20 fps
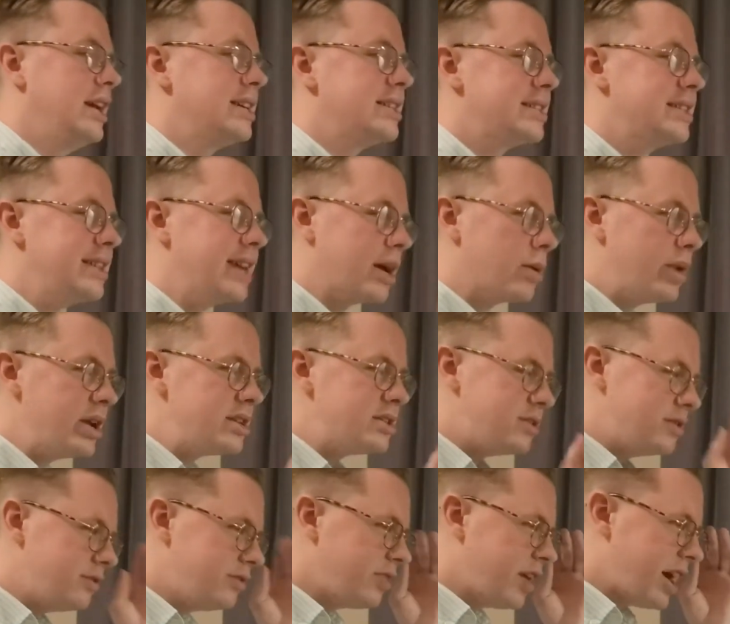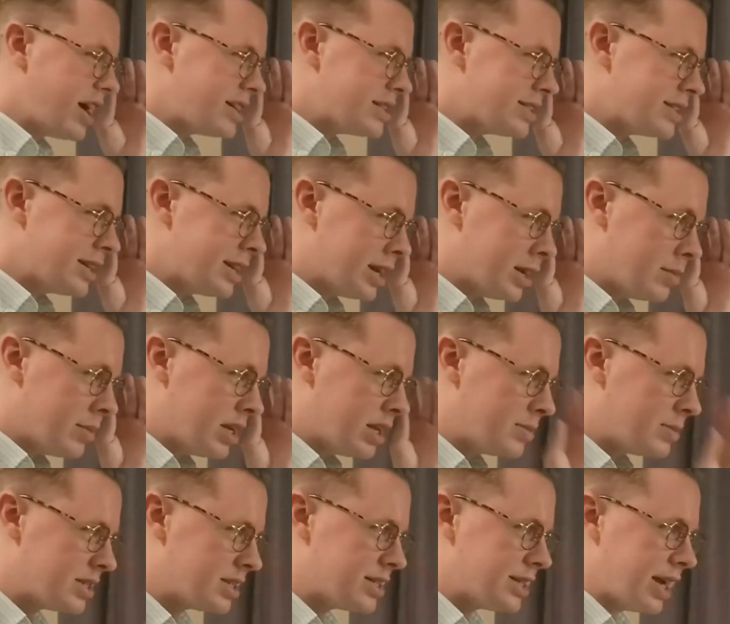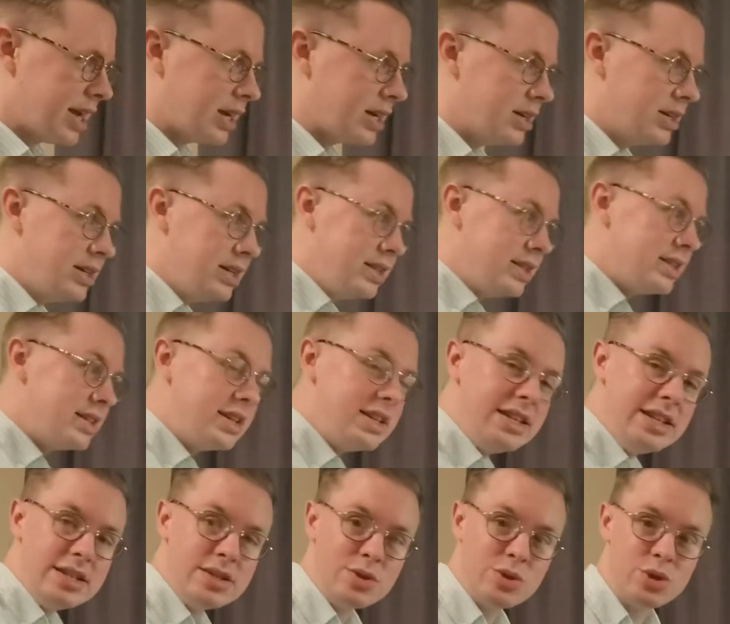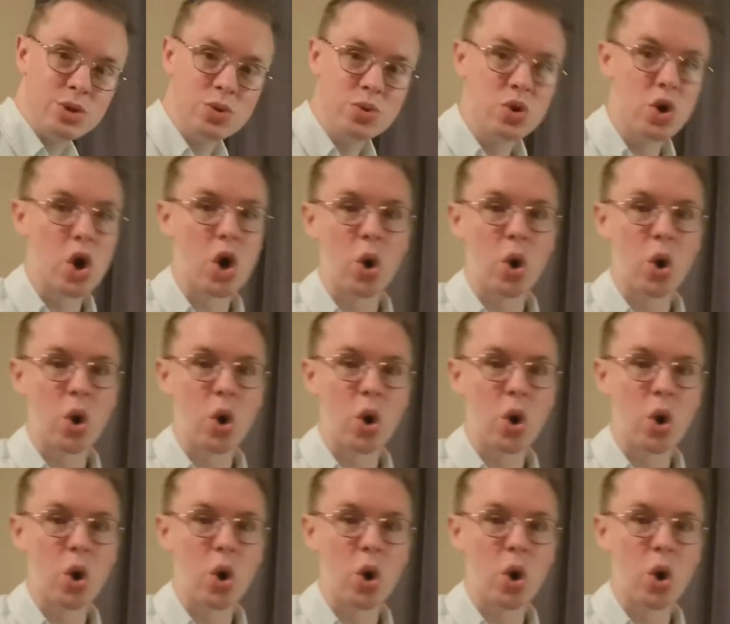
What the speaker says: 2. See, I went too fast and I made a mistake. The key is to go